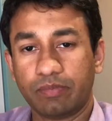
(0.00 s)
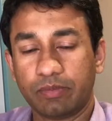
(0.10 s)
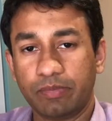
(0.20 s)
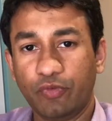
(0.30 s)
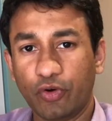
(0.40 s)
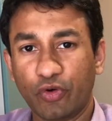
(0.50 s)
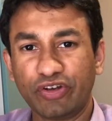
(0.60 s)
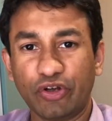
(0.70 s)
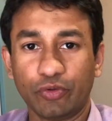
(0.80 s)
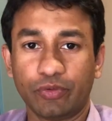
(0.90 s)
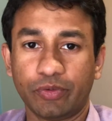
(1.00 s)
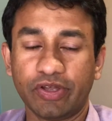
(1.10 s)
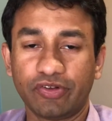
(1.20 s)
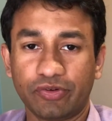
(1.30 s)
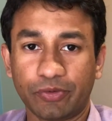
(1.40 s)
Before going into
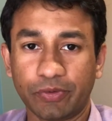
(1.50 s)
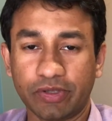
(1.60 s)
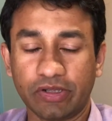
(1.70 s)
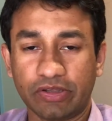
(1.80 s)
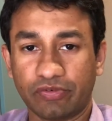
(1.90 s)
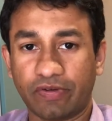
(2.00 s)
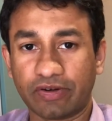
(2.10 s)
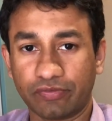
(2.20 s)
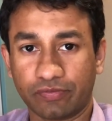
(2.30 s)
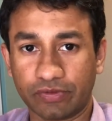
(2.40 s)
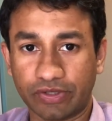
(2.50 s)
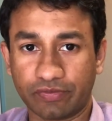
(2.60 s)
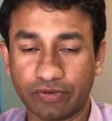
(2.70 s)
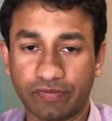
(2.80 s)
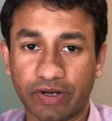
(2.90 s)
today's tutorial, the fun f the
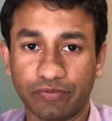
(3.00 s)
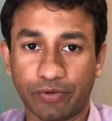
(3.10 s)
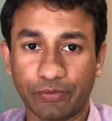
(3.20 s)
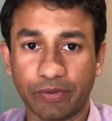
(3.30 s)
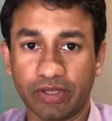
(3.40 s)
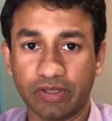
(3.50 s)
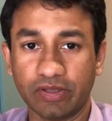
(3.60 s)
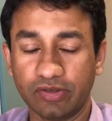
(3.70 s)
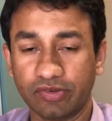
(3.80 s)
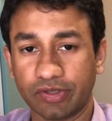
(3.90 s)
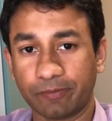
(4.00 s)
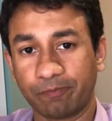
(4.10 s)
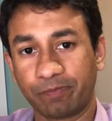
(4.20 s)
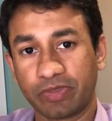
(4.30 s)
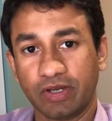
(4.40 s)
fun fact for today is uh,
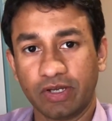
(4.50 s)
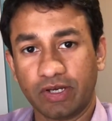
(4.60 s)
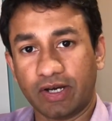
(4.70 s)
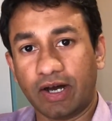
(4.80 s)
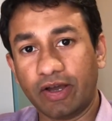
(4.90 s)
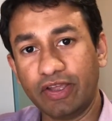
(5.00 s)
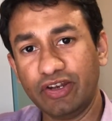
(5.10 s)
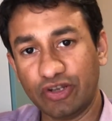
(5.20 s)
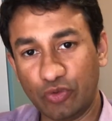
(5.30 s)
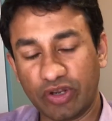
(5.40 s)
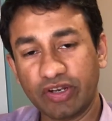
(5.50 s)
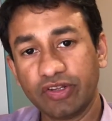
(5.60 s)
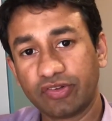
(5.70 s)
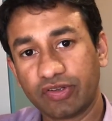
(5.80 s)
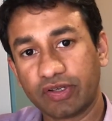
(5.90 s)
uh, in
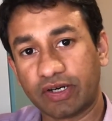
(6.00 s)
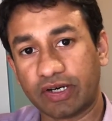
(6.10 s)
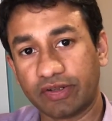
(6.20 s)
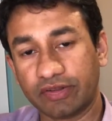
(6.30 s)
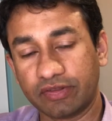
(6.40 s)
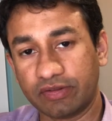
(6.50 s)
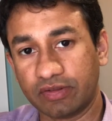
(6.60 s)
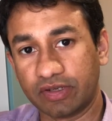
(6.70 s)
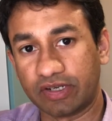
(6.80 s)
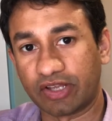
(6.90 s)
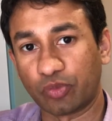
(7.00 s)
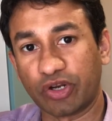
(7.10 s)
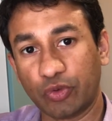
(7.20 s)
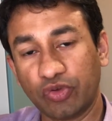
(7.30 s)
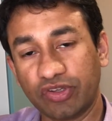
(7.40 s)
Uranus, uh, it has
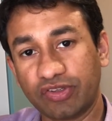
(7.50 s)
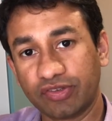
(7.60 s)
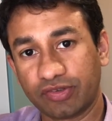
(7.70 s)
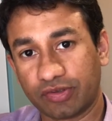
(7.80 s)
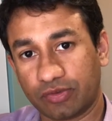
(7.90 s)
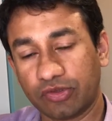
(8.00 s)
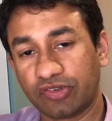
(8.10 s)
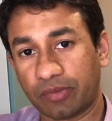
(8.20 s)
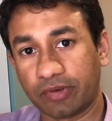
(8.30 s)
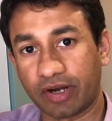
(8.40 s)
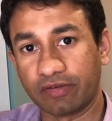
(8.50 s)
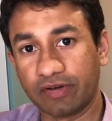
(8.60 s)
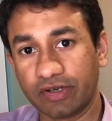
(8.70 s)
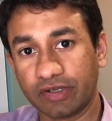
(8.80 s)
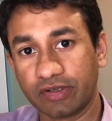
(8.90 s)
only two seasons, summer and
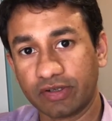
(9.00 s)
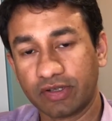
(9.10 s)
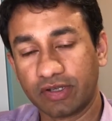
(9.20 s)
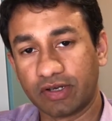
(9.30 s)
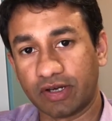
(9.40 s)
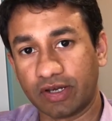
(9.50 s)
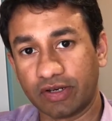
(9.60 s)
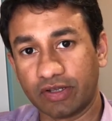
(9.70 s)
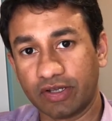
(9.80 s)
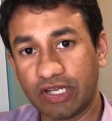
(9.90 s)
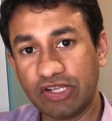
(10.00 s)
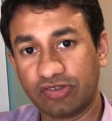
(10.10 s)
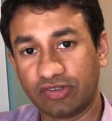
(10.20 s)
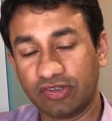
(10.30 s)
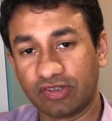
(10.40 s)
winter, and each
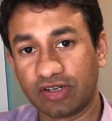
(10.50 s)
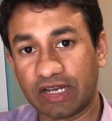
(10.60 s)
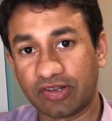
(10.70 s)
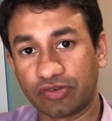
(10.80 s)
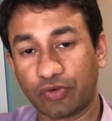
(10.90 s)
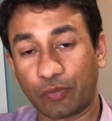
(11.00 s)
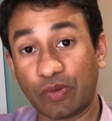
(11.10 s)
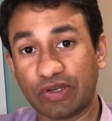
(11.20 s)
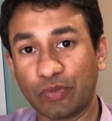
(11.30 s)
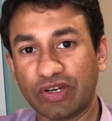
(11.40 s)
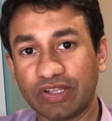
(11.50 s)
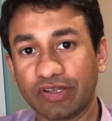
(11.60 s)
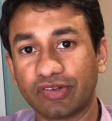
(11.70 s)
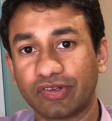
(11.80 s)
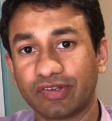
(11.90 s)
season lasts for twenty-one
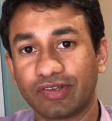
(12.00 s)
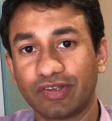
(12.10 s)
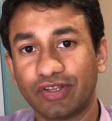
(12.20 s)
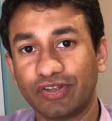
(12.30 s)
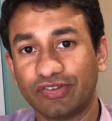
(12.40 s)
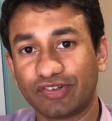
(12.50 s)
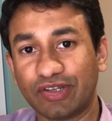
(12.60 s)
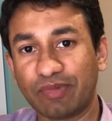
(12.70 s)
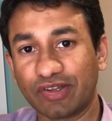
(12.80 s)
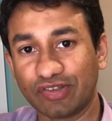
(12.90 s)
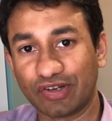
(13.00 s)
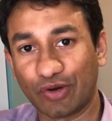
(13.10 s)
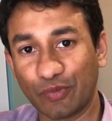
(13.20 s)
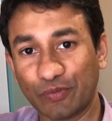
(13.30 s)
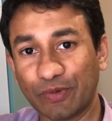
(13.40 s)
years. Just imagine
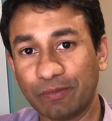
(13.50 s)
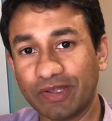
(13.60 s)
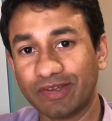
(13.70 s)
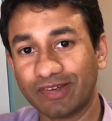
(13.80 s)
how it will be